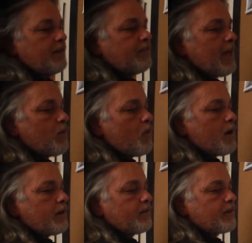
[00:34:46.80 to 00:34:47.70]
is that
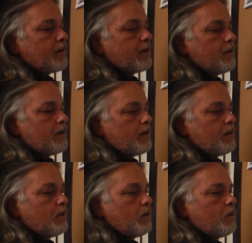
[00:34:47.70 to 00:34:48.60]
water is going to
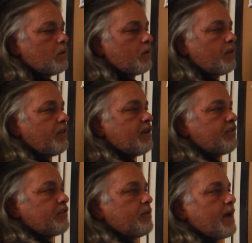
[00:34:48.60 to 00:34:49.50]
go
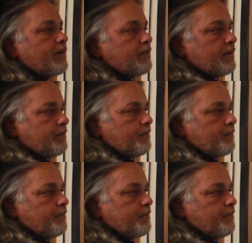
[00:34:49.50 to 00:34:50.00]
this direction,